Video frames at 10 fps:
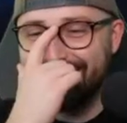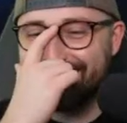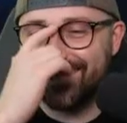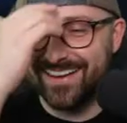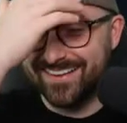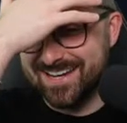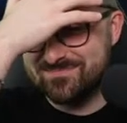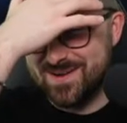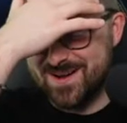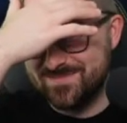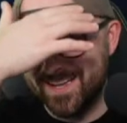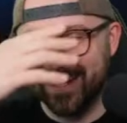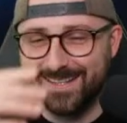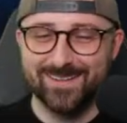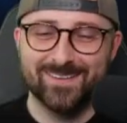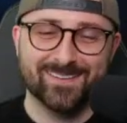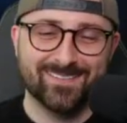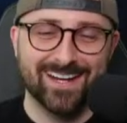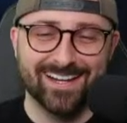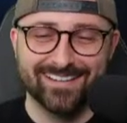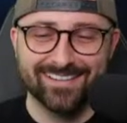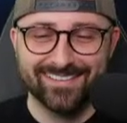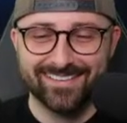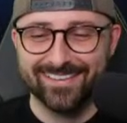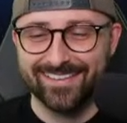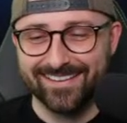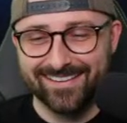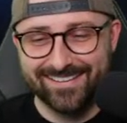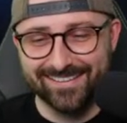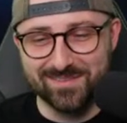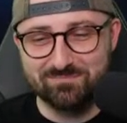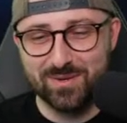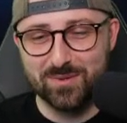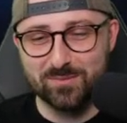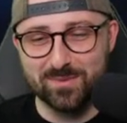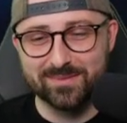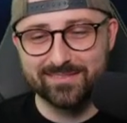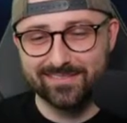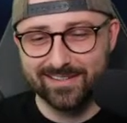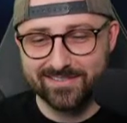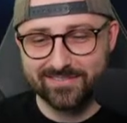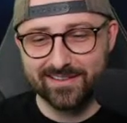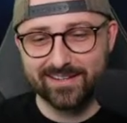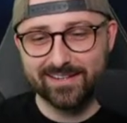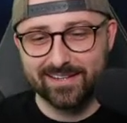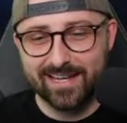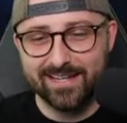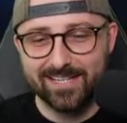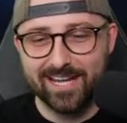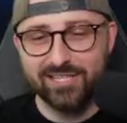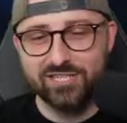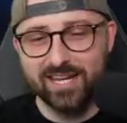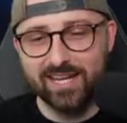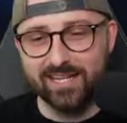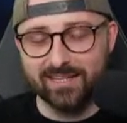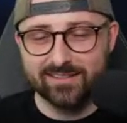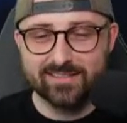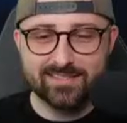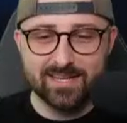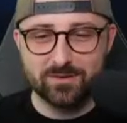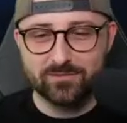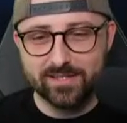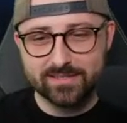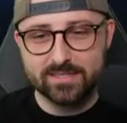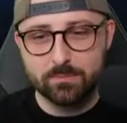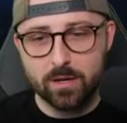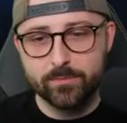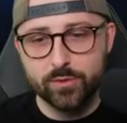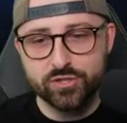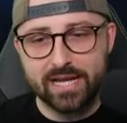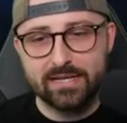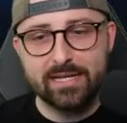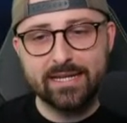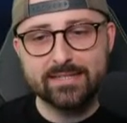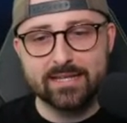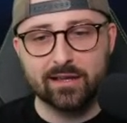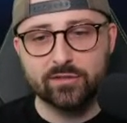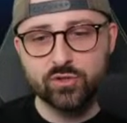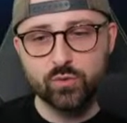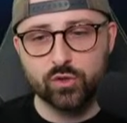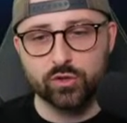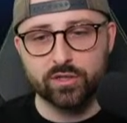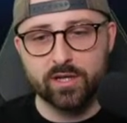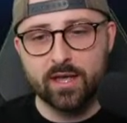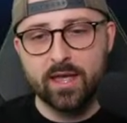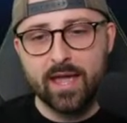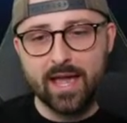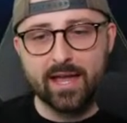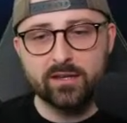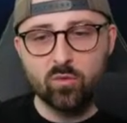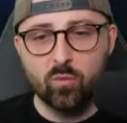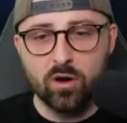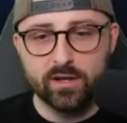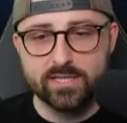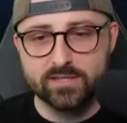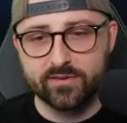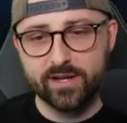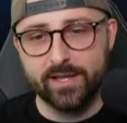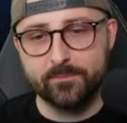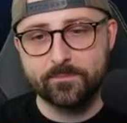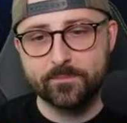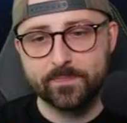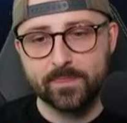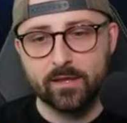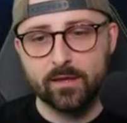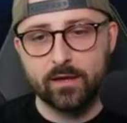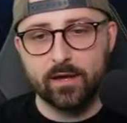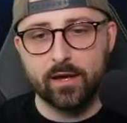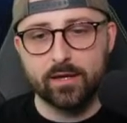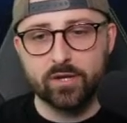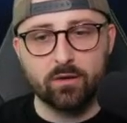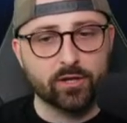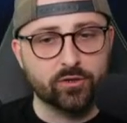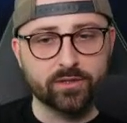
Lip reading: I quite like Palmer and Kukurea. God, Puma. That's funny. KG, good to see you. My friend says Marmouche and Isak to Cunha and Watkins for a hit. Don't like